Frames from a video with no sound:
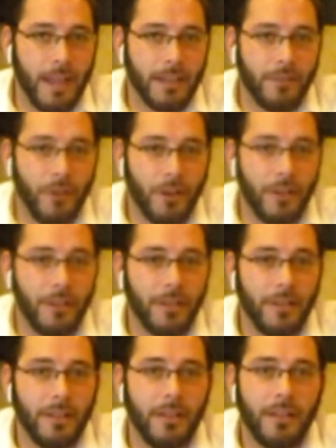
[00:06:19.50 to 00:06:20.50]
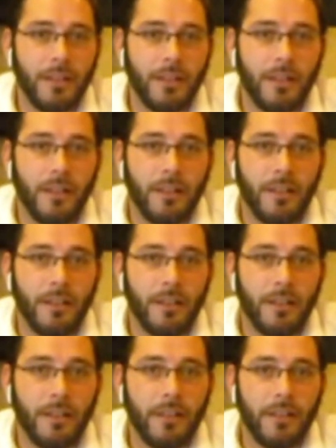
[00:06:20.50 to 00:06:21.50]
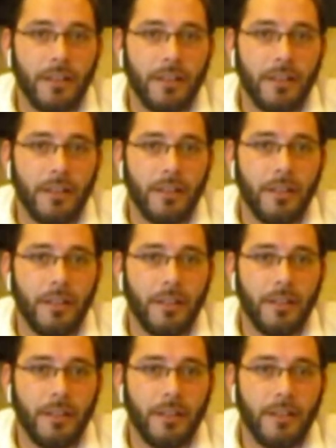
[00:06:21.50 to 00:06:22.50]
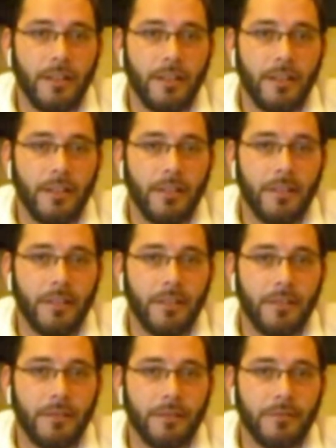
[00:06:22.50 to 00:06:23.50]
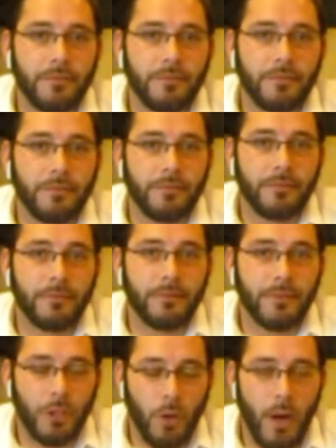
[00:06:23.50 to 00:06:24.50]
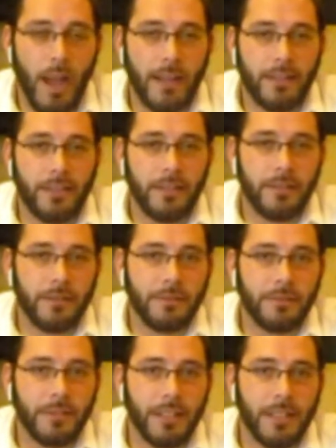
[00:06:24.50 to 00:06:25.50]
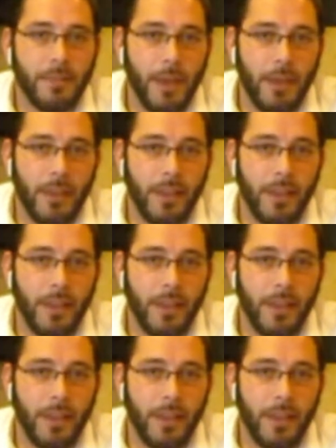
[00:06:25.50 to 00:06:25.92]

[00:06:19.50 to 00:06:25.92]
(silent)